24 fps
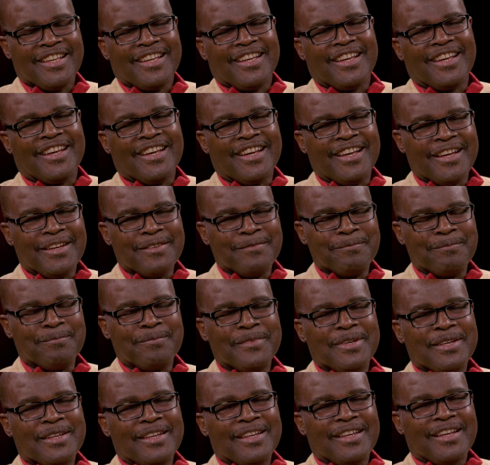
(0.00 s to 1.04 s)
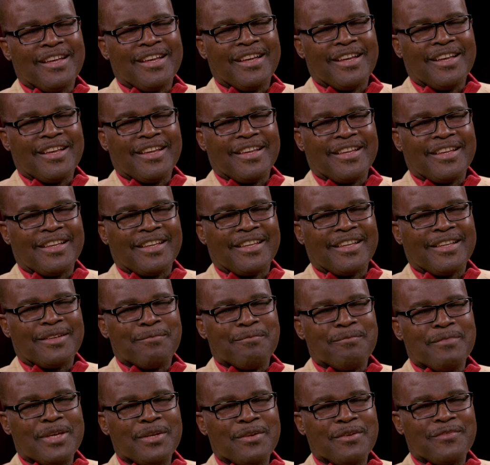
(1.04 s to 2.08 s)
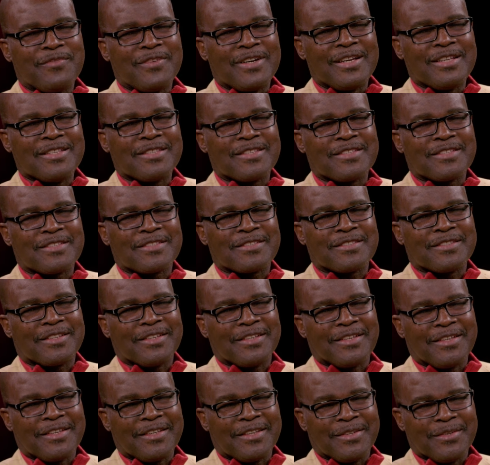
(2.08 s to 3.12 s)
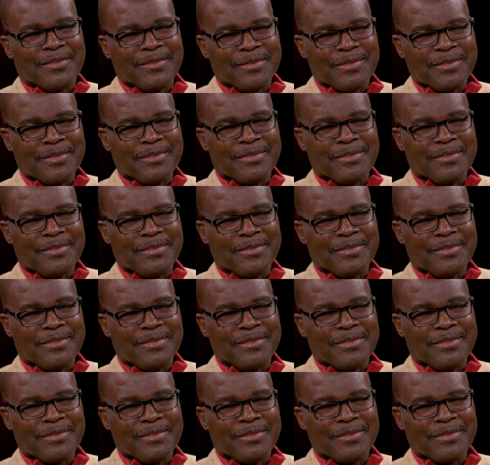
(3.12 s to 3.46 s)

um, many of us, you know,